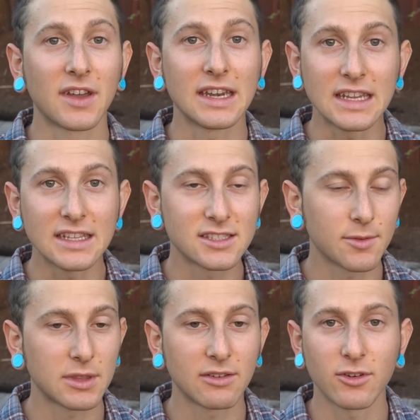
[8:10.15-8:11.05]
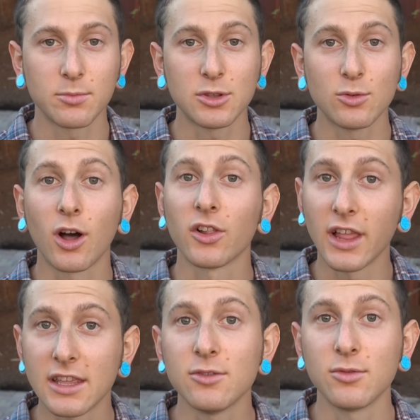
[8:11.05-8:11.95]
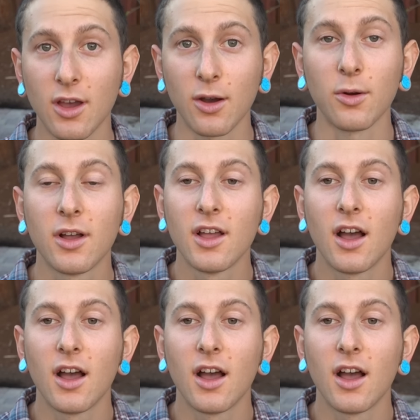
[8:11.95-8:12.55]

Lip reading: If I need something from you, I'll let you know.